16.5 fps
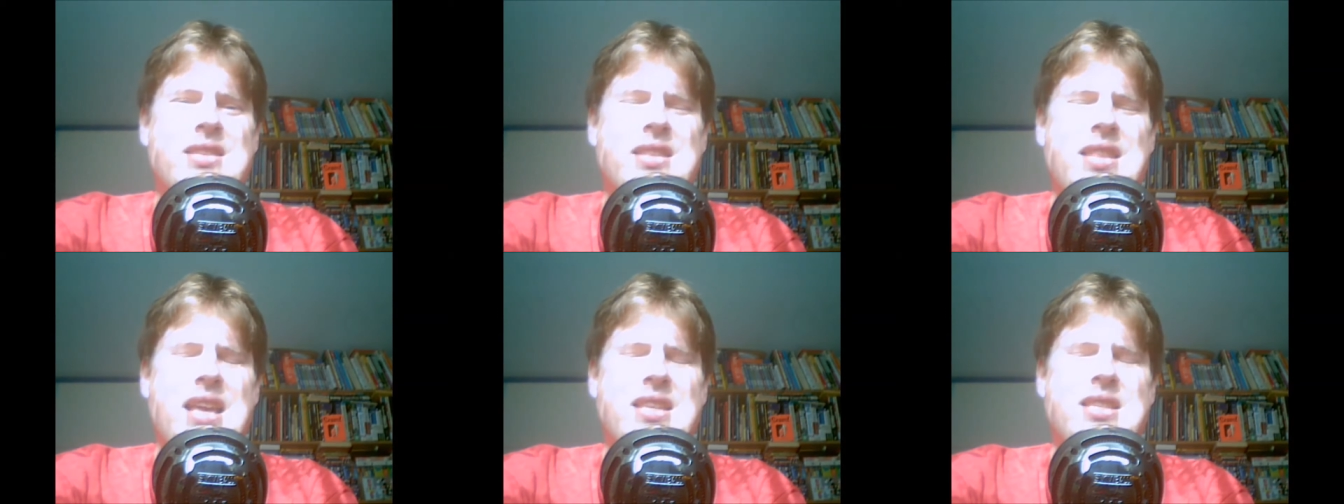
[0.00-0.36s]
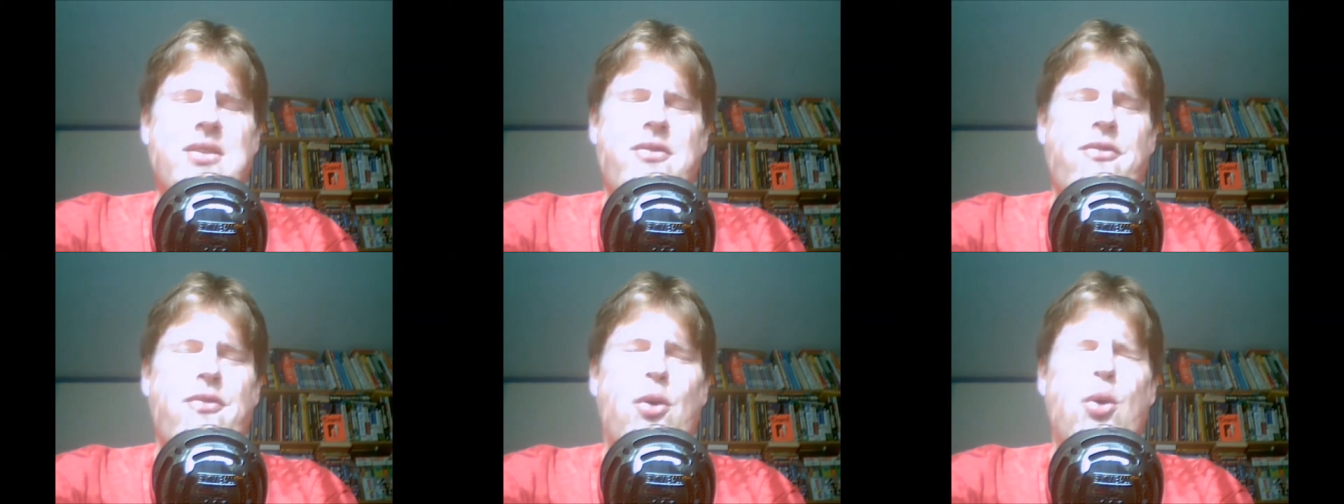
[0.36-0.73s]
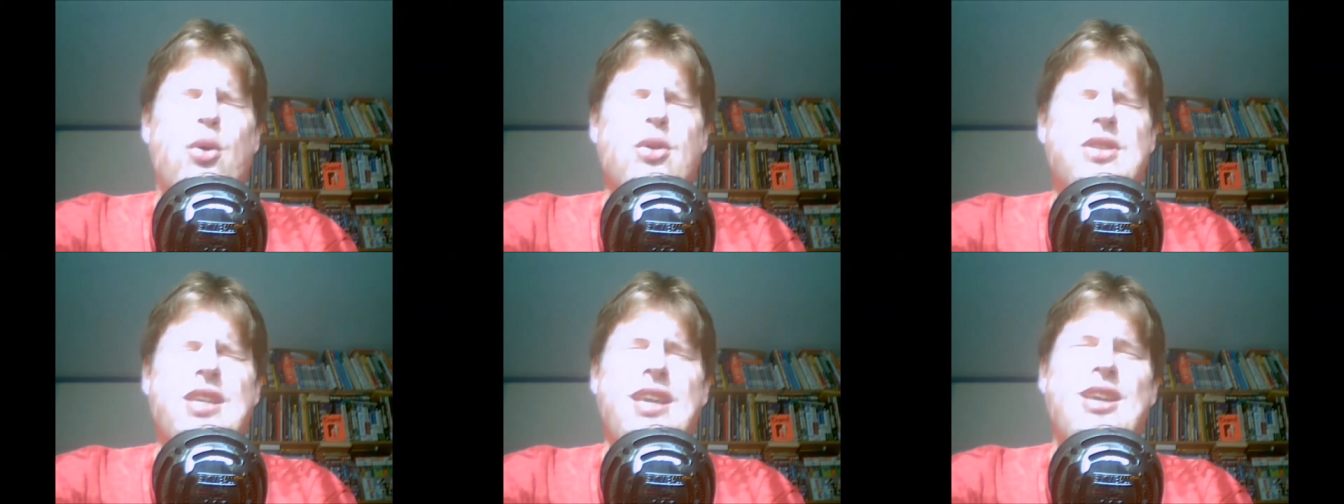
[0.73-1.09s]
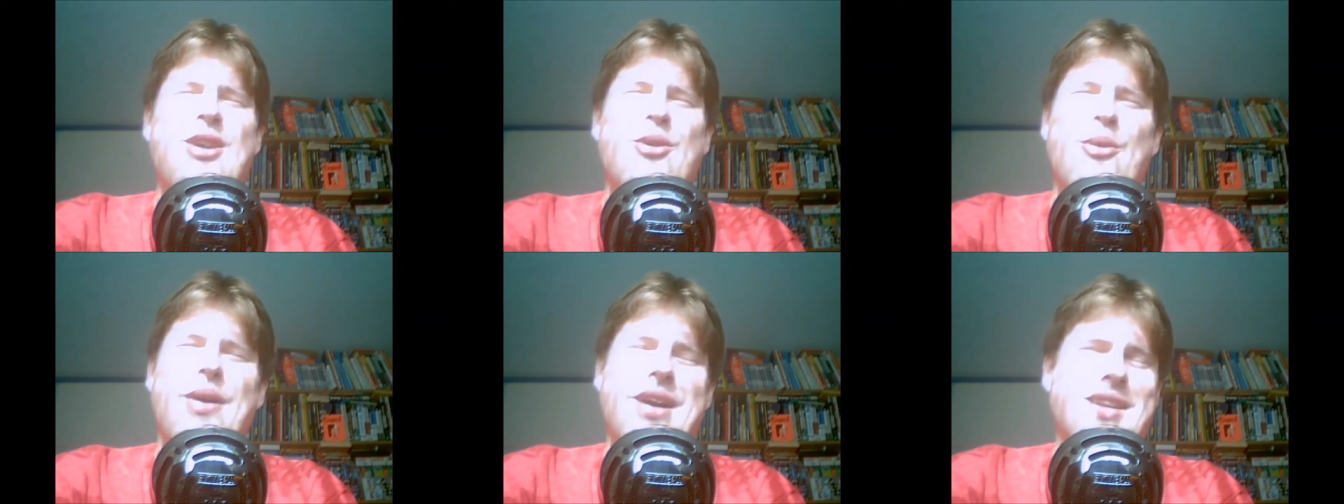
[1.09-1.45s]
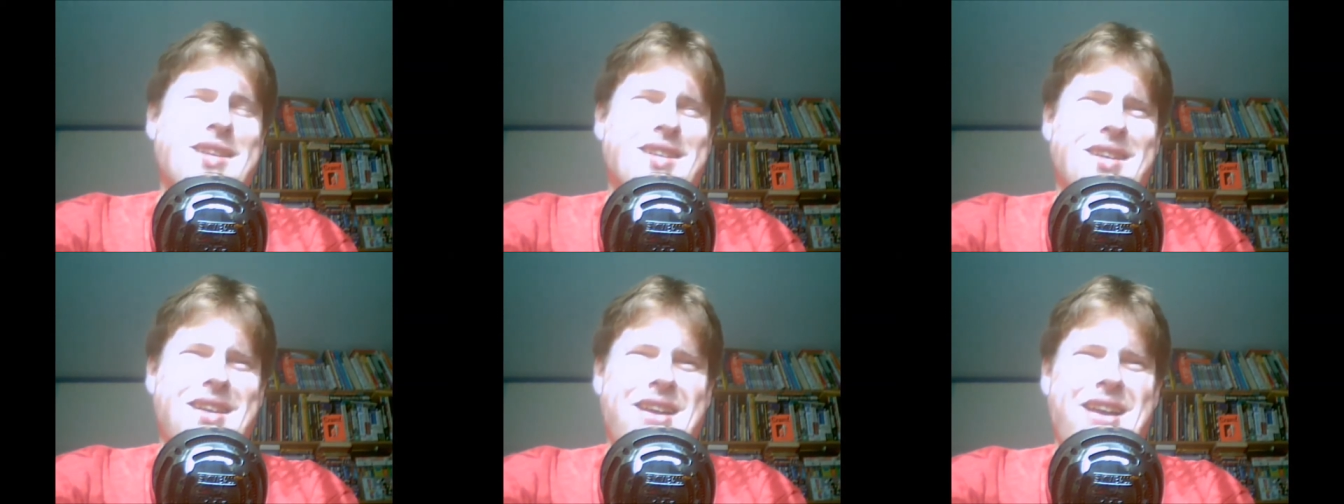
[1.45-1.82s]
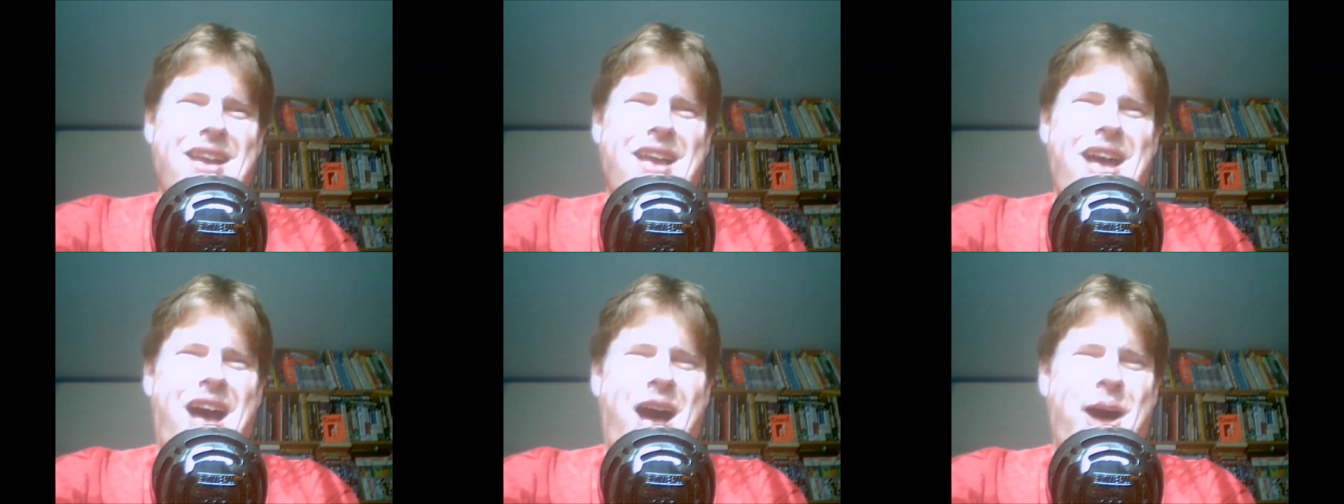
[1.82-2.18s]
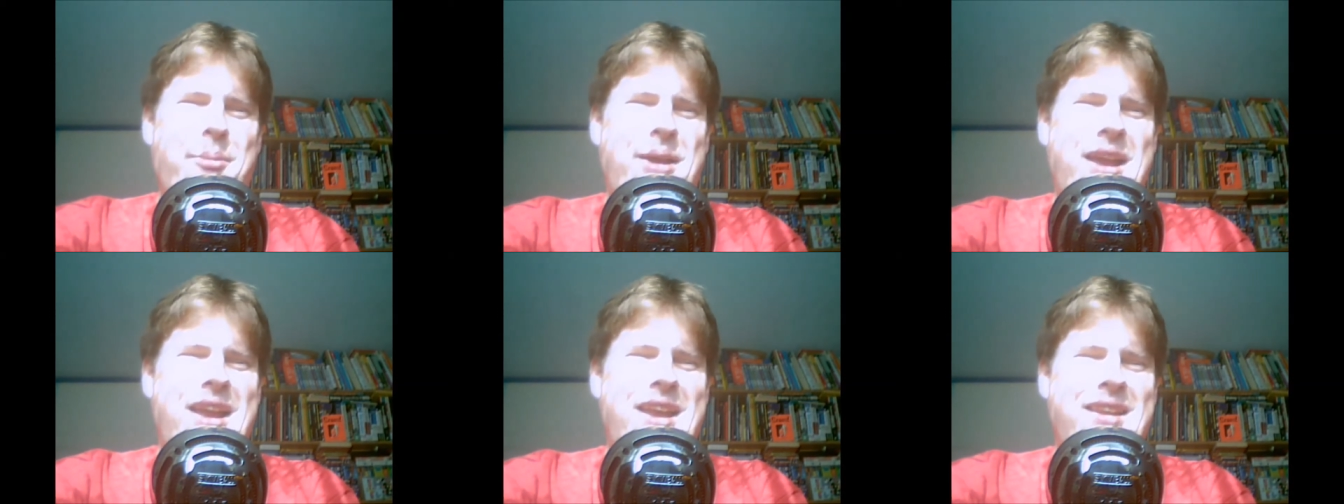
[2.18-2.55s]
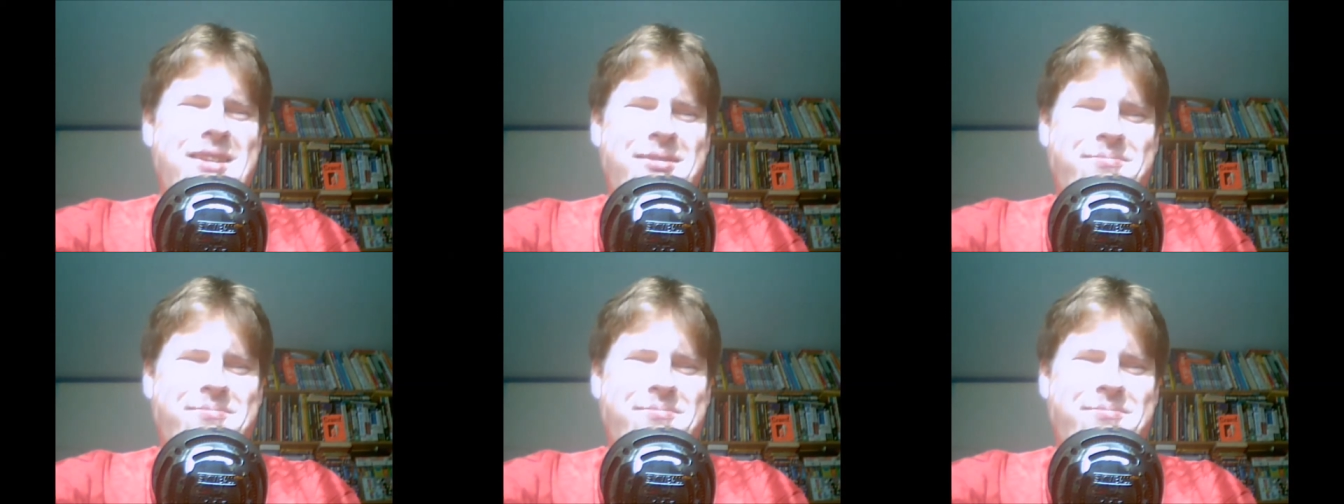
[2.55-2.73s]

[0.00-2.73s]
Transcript: And they said 40 quid. I mean,